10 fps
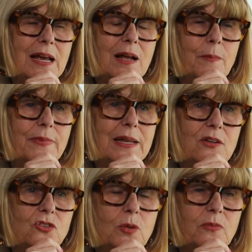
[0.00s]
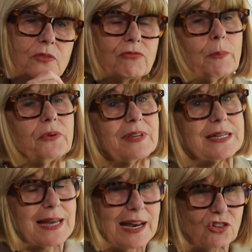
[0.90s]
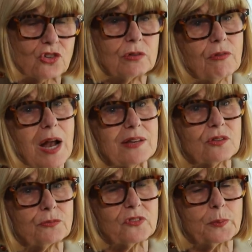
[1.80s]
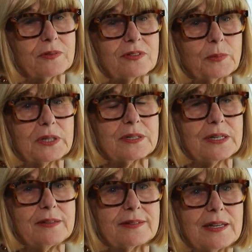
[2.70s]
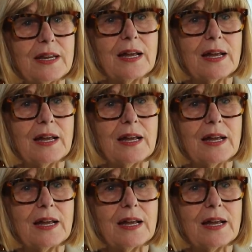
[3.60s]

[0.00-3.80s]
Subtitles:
that in terms of representational rights and responsibilities,